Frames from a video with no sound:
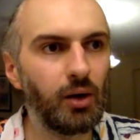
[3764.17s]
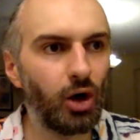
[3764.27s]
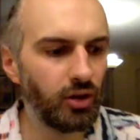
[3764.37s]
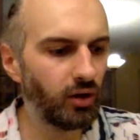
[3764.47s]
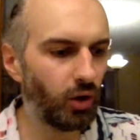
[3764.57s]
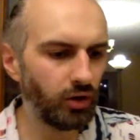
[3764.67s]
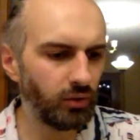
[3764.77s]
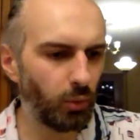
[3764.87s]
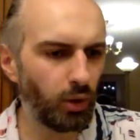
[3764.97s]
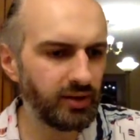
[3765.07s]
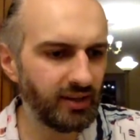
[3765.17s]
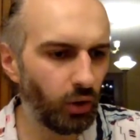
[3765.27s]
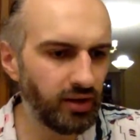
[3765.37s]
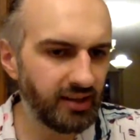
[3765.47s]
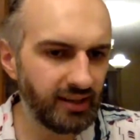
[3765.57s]
on
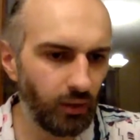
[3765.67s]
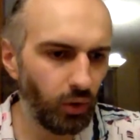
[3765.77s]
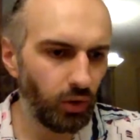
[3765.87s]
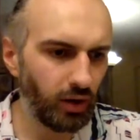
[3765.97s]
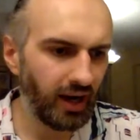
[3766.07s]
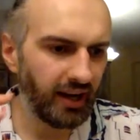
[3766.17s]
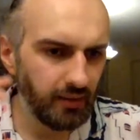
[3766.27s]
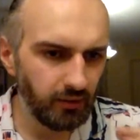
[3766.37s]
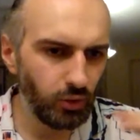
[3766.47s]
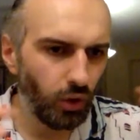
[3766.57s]
a kind of an